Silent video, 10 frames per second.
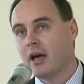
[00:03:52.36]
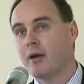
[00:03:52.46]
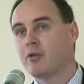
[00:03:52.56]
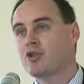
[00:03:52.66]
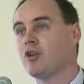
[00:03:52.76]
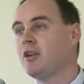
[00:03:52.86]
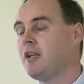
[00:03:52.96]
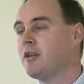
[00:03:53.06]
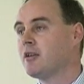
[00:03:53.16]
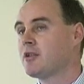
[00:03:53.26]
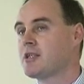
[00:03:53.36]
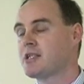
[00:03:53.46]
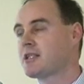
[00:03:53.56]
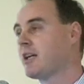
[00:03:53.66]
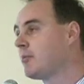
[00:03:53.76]
Our journey to
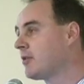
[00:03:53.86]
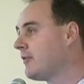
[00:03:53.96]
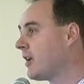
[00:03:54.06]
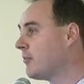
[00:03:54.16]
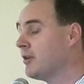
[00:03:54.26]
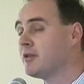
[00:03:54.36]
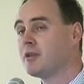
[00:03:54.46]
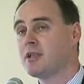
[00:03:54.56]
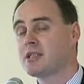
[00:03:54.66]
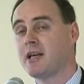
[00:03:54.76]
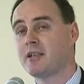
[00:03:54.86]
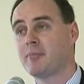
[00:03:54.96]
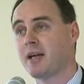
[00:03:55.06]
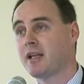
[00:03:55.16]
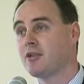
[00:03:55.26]
sustainable development
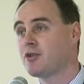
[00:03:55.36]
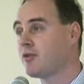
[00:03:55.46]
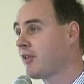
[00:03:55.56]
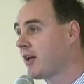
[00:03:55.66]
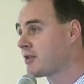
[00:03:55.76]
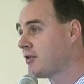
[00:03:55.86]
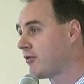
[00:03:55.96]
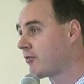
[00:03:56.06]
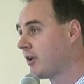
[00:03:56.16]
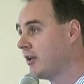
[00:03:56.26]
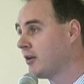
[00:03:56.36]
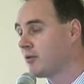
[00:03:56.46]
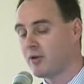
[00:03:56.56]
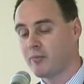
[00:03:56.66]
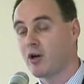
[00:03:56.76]
started back in 2003
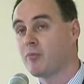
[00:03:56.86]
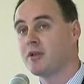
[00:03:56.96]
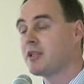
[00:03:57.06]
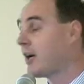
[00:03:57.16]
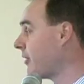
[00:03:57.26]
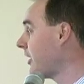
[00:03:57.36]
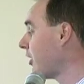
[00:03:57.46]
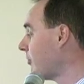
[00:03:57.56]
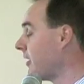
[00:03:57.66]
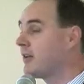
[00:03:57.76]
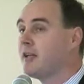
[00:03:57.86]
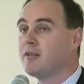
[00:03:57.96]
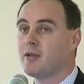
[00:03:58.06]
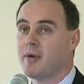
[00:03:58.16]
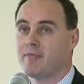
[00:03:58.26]
when we opened our eco
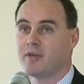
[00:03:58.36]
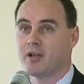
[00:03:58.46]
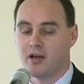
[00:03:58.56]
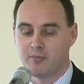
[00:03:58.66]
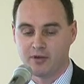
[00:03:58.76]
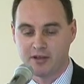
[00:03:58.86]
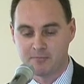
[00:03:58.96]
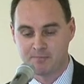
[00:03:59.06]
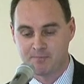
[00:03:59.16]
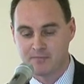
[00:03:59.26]
building, the Bamford Library.